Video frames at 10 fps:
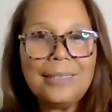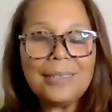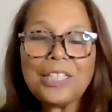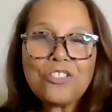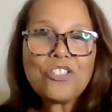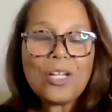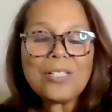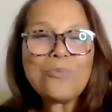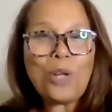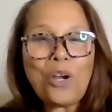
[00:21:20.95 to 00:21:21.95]
Like, she
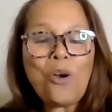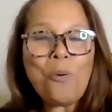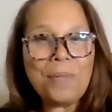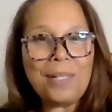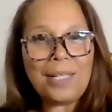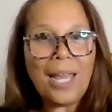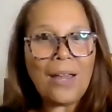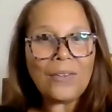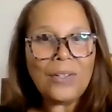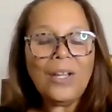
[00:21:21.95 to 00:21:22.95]
doesn't want to open the
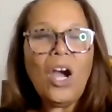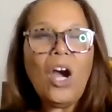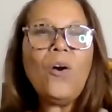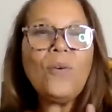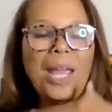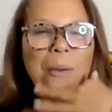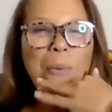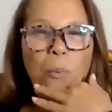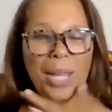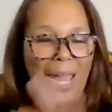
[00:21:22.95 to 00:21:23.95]
account. "Oh, okay,
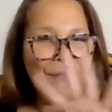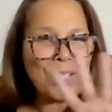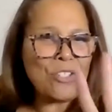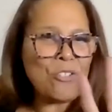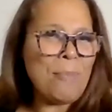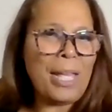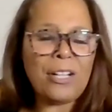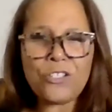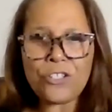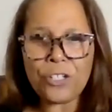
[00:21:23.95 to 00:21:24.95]
well, we have a new
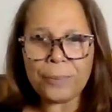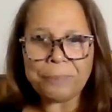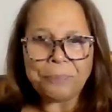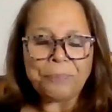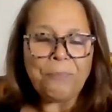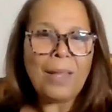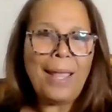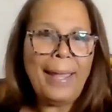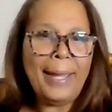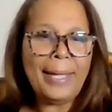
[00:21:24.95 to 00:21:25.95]
manager,
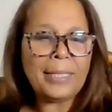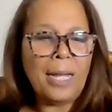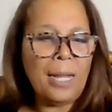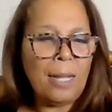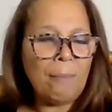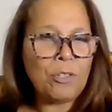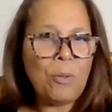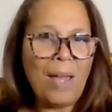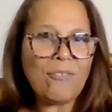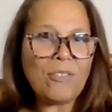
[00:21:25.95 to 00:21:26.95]
and
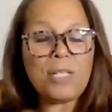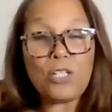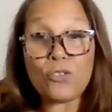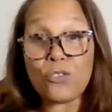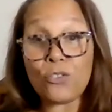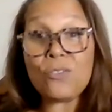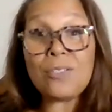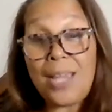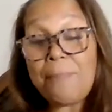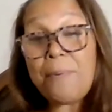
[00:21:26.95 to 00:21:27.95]
you have to be a
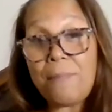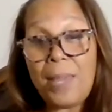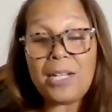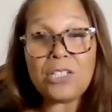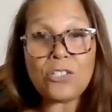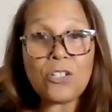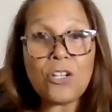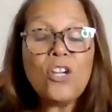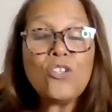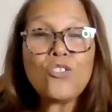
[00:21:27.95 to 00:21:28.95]
certain type of manager
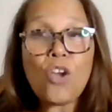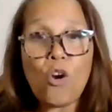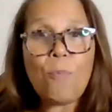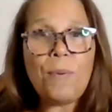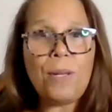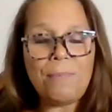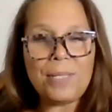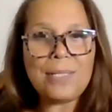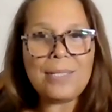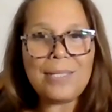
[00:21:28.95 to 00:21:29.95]
to open a
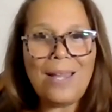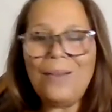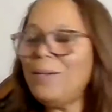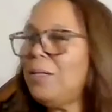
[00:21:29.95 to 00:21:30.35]
business account."